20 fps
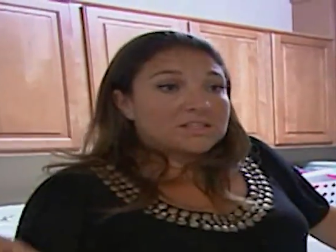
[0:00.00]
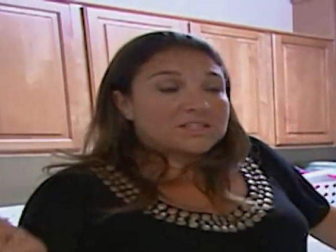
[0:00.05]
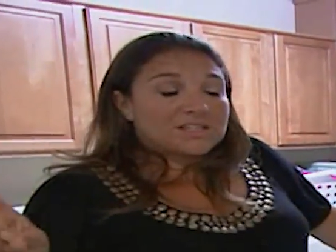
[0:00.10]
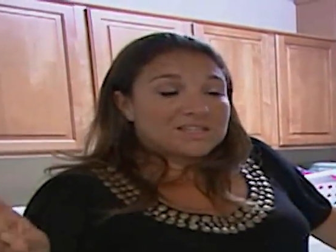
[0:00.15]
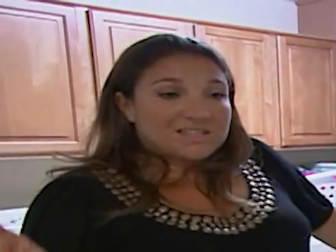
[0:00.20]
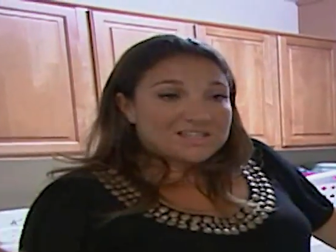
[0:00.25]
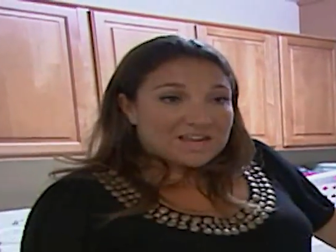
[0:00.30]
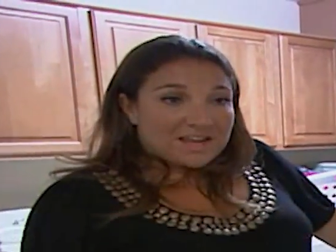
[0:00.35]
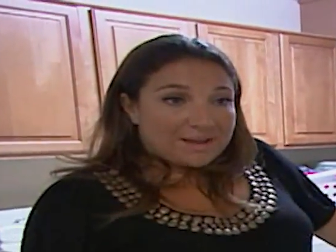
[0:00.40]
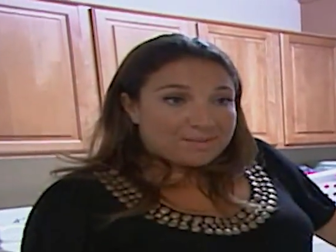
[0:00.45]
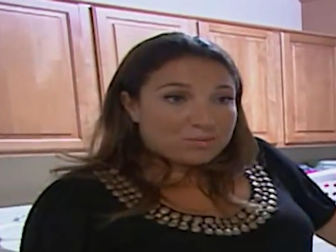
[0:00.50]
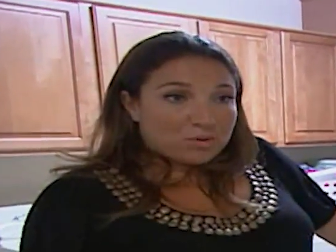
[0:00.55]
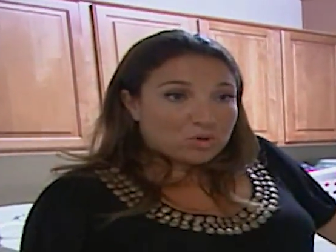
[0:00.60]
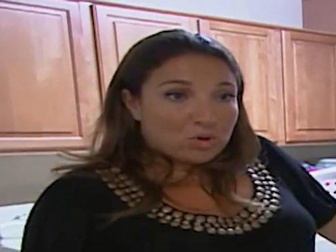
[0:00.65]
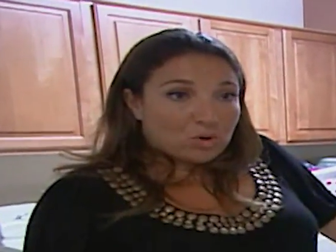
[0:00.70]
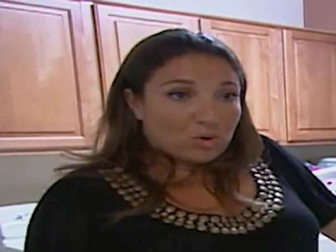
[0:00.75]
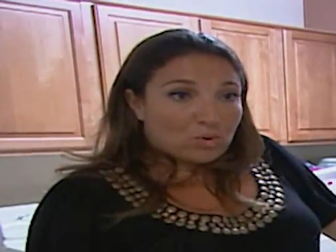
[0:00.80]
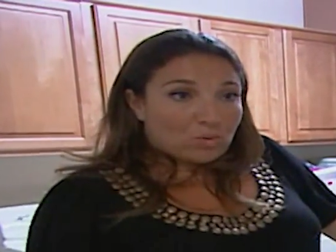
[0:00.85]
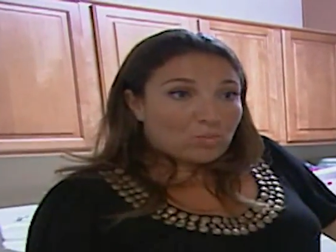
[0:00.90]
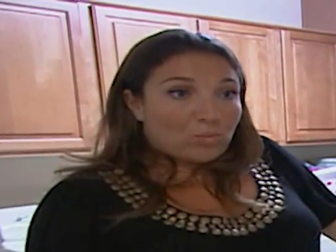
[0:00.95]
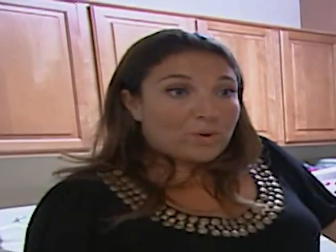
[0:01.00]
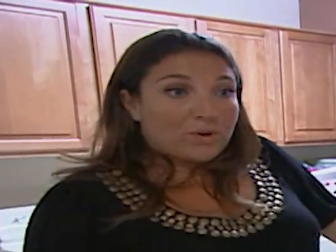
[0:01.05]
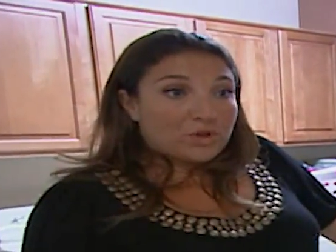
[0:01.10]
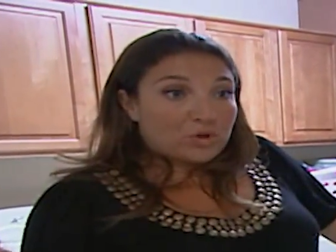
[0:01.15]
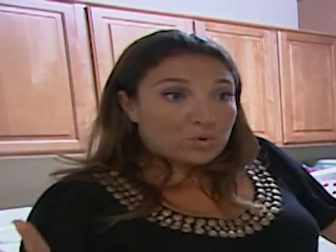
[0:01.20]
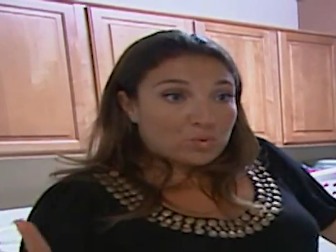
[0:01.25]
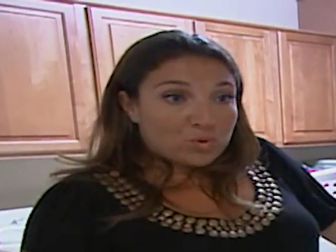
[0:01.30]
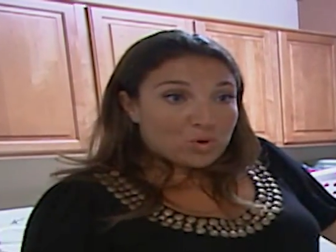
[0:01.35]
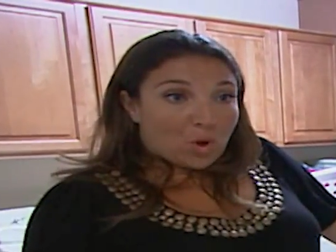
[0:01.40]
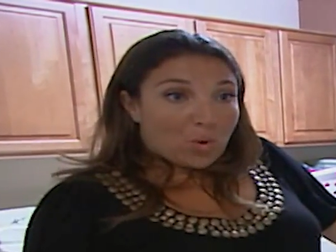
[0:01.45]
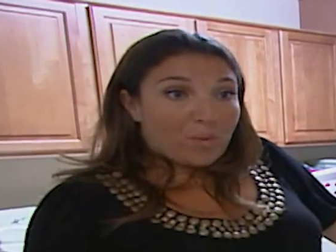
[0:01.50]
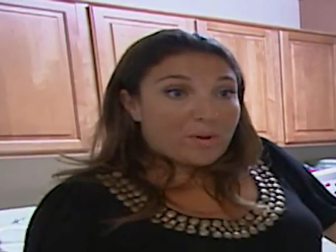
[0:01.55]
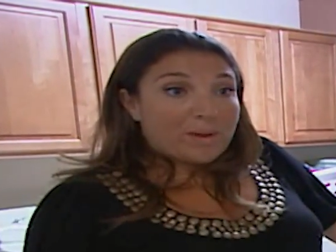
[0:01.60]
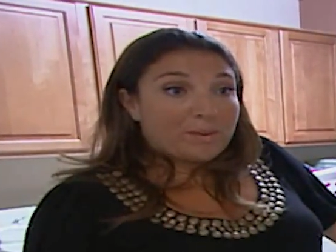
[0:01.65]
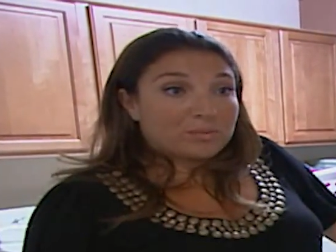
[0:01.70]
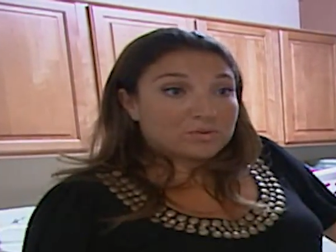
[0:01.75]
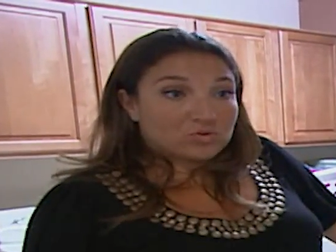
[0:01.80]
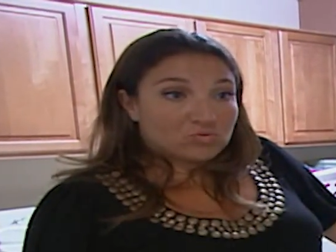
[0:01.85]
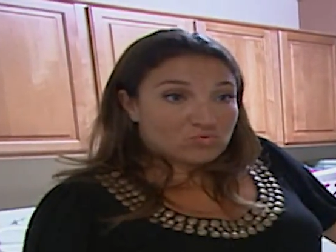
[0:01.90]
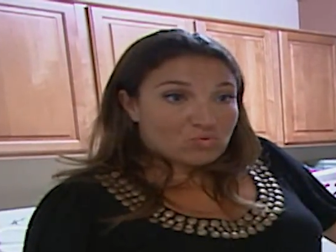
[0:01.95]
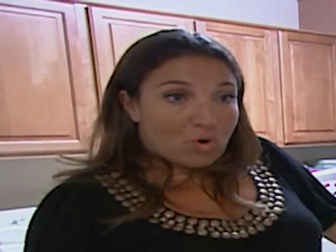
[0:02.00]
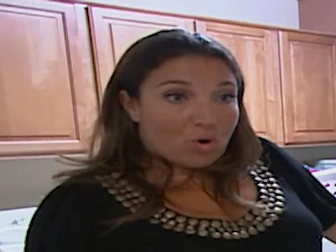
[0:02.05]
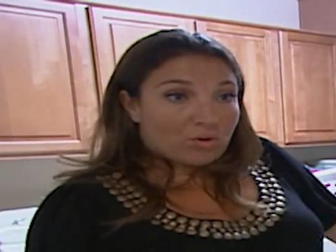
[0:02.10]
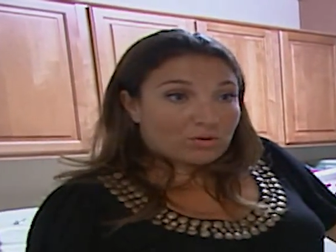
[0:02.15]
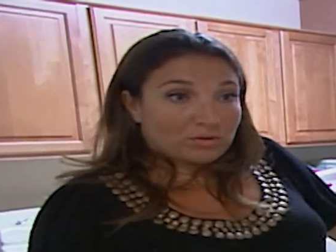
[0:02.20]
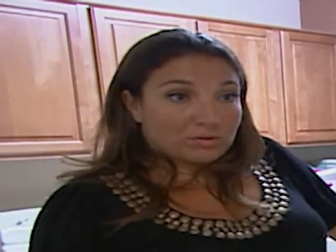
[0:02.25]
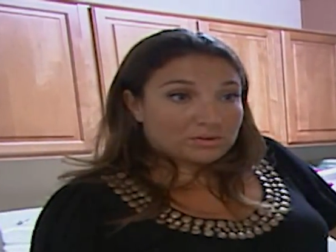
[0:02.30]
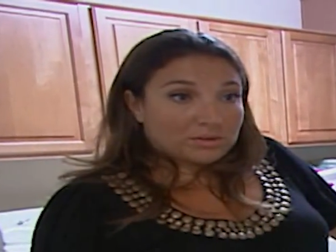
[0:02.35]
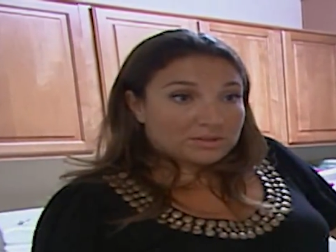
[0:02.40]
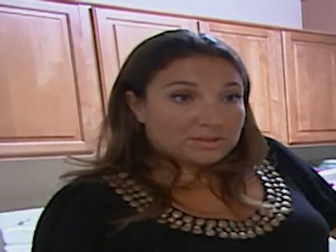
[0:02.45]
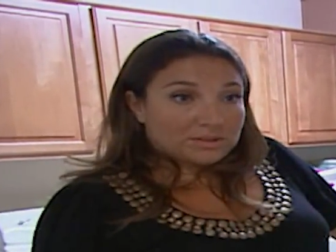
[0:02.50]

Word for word: to name call when you know it was wrong.